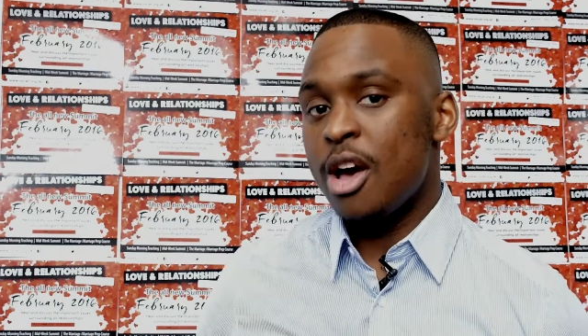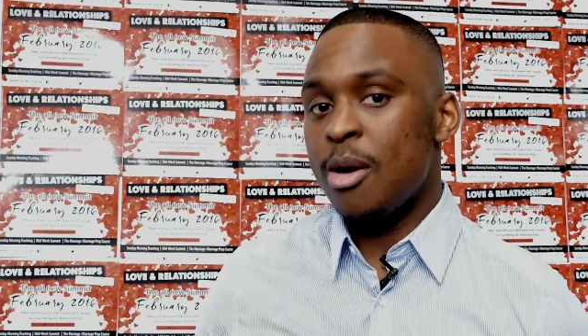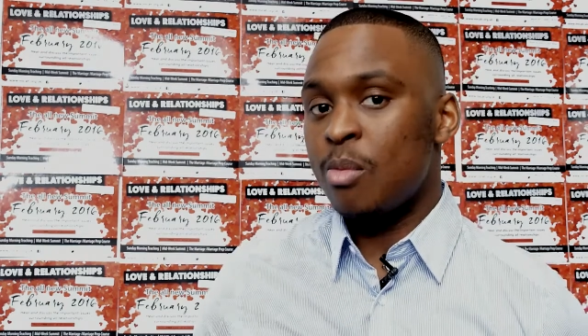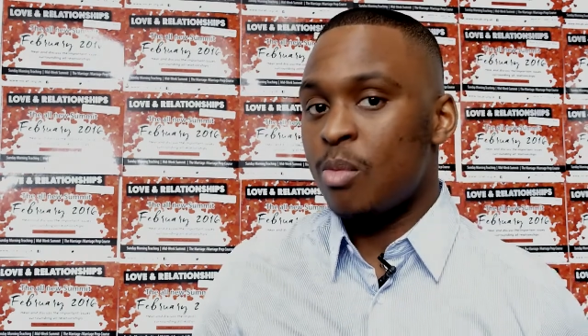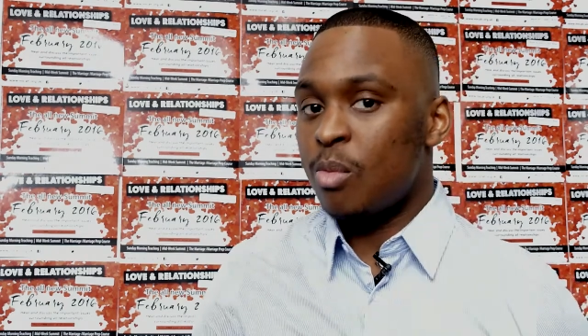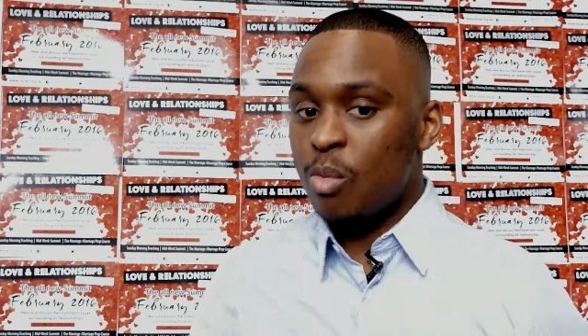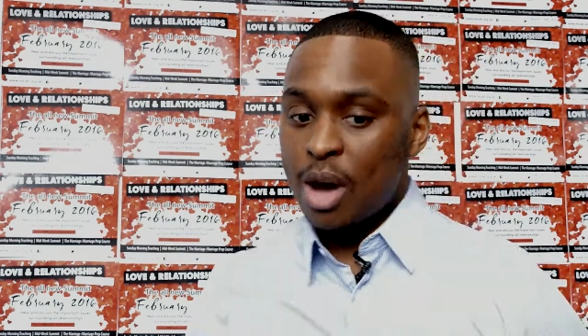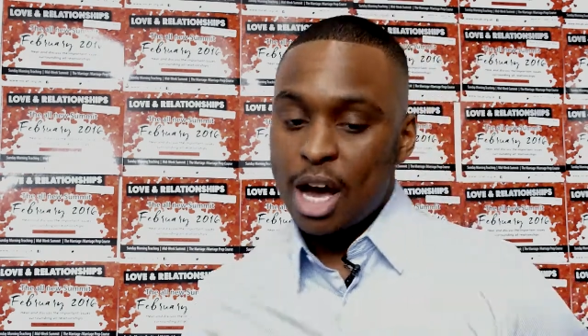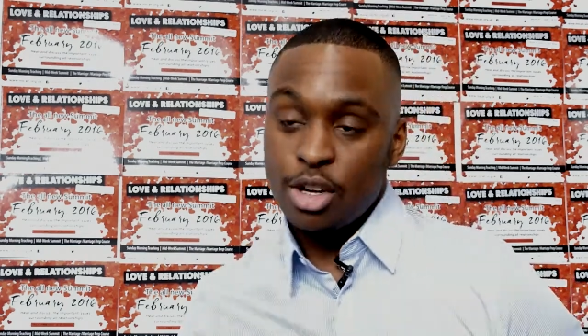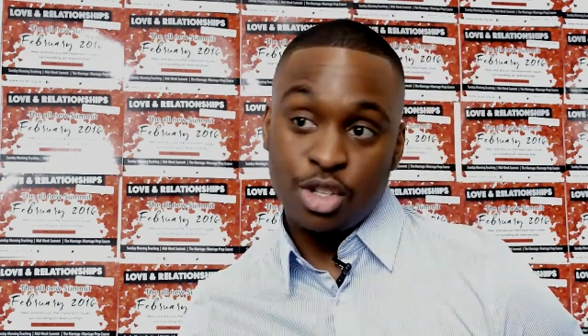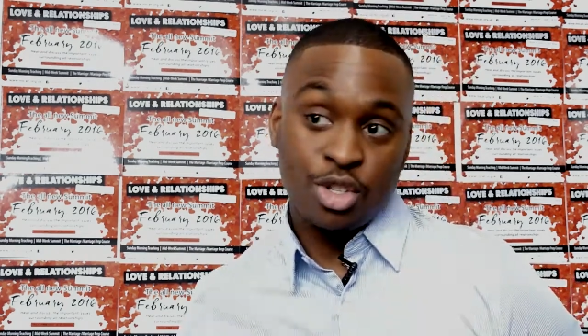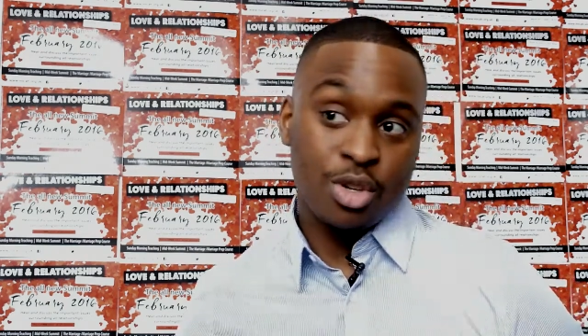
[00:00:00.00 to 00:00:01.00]
and
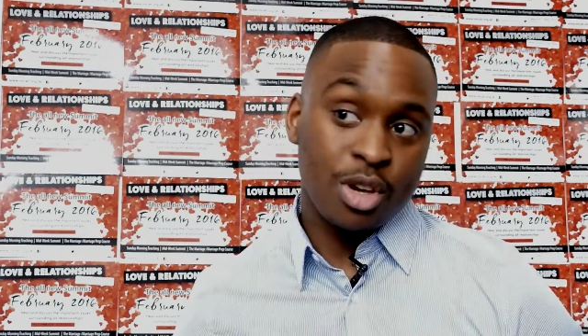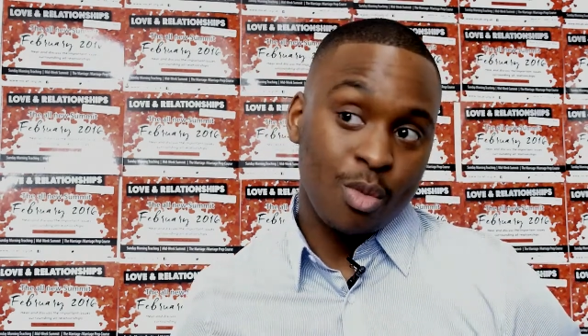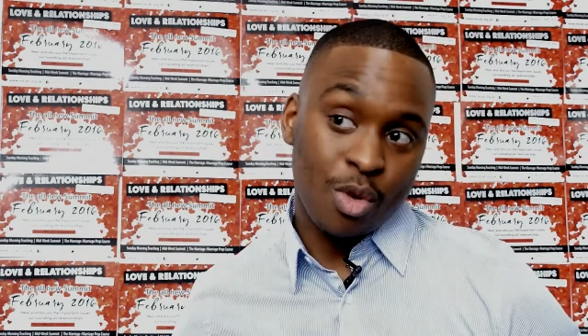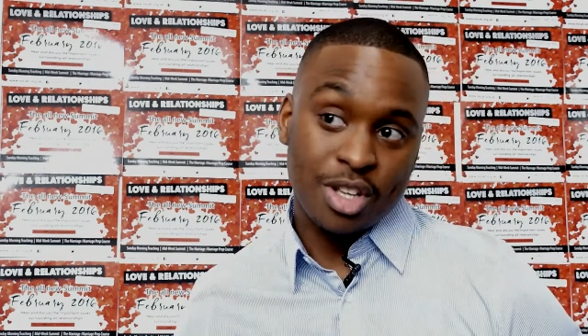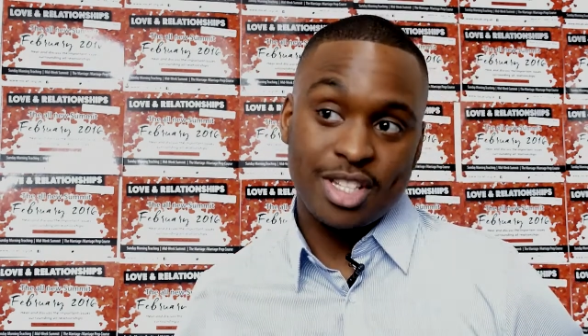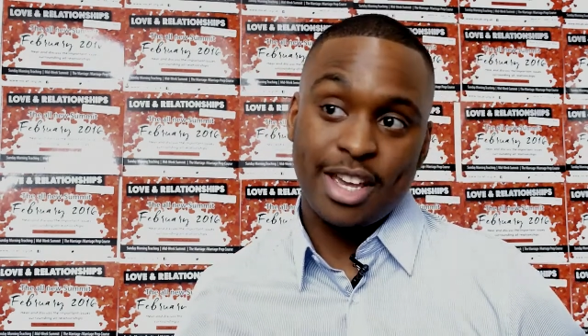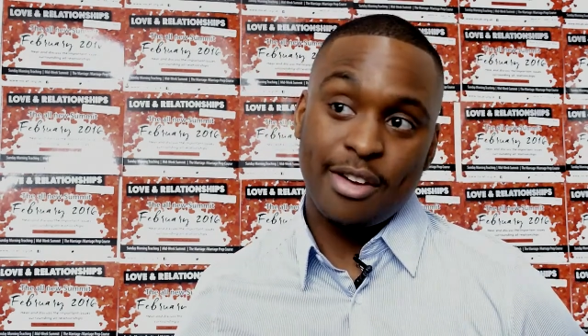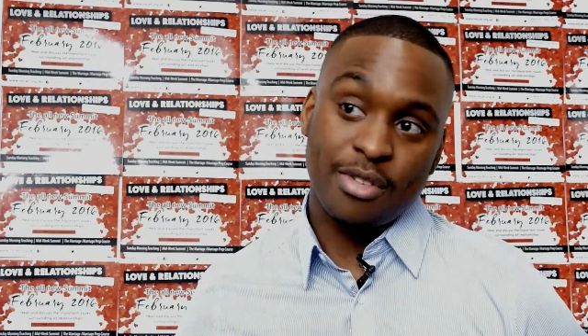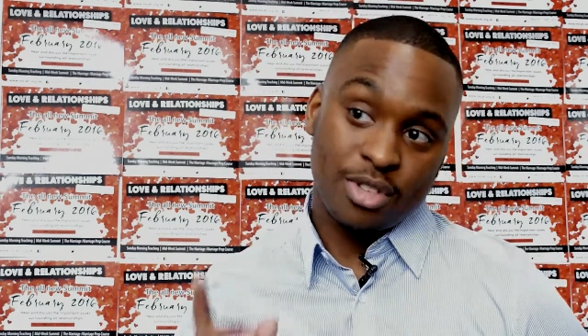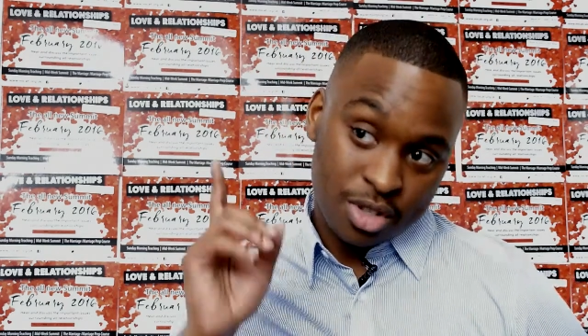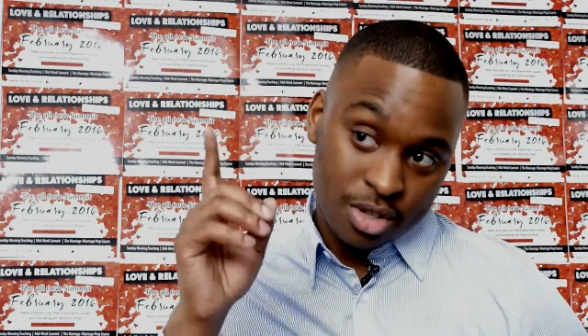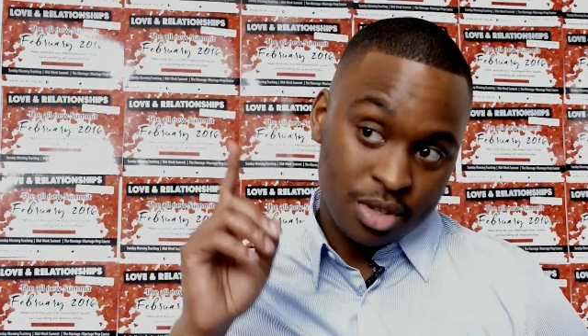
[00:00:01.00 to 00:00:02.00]
how you two can work
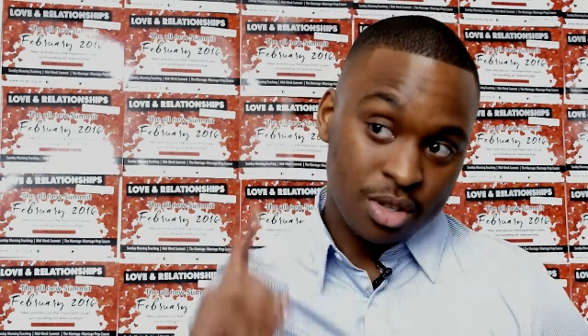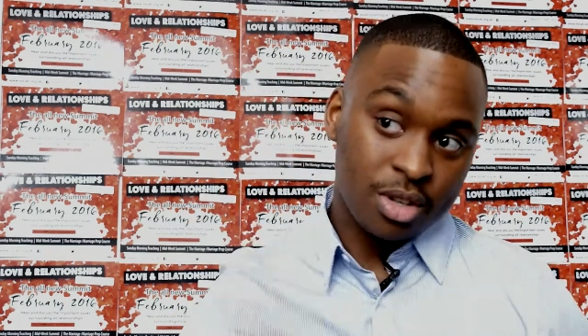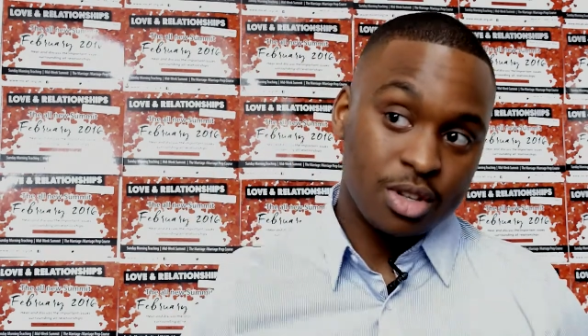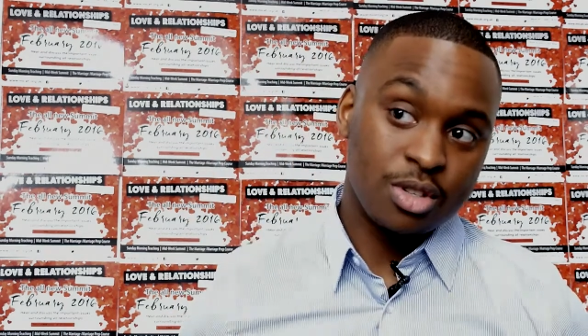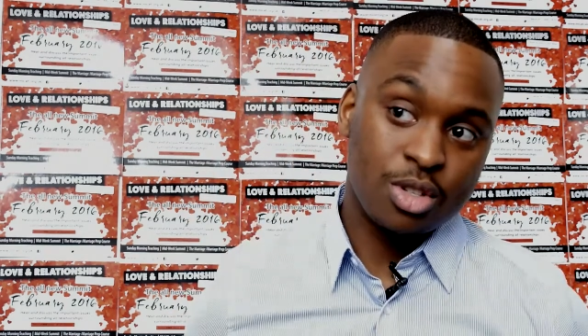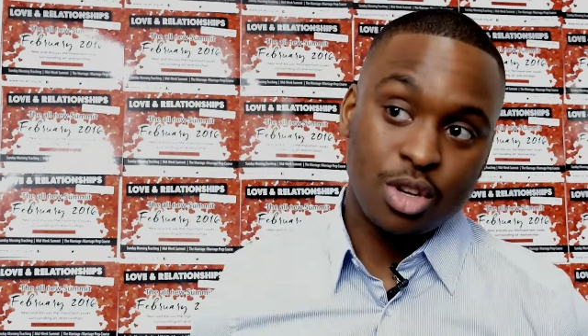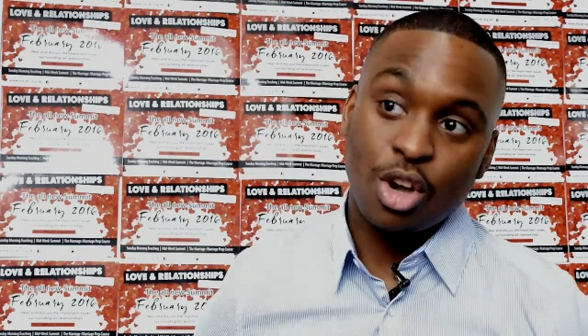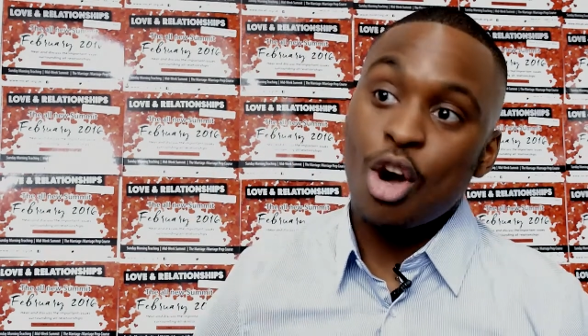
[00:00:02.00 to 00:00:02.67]
together to a